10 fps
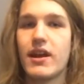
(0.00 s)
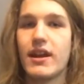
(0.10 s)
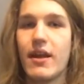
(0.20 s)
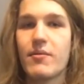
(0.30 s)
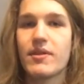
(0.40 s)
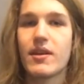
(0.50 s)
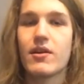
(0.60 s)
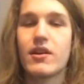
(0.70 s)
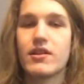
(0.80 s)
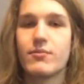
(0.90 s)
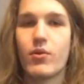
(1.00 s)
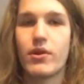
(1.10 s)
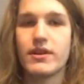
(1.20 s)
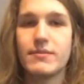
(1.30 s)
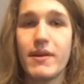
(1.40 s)
and everything is more
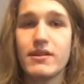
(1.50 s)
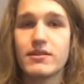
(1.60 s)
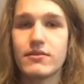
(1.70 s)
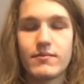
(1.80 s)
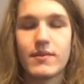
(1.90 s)
expensive.